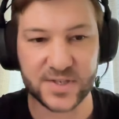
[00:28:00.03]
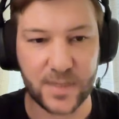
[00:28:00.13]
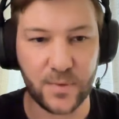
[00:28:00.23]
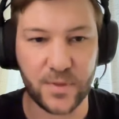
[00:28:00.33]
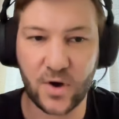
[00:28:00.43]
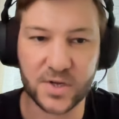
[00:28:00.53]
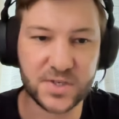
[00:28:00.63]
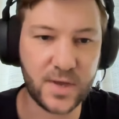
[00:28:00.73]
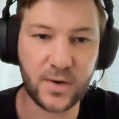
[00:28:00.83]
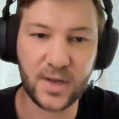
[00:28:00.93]
the same with the
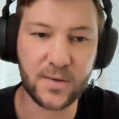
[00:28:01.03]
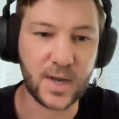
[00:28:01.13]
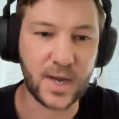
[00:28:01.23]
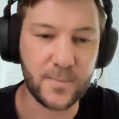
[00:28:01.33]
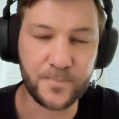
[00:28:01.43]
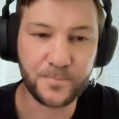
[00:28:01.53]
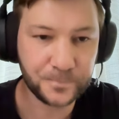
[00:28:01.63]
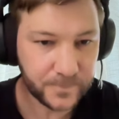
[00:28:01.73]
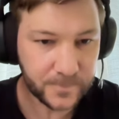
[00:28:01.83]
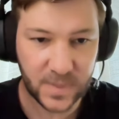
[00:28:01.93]
cost theory.
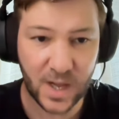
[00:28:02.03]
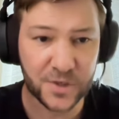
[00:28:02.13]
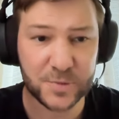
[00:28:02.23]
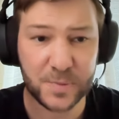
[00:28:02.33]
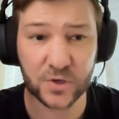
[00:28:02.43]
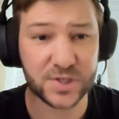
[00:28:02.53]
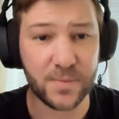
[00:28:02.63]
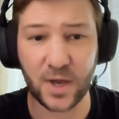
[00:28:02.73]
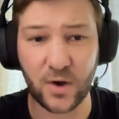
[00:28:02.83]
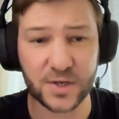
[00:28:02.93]
Just because
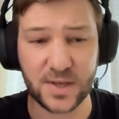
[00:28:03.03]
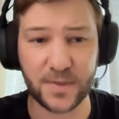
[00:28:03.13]
something costs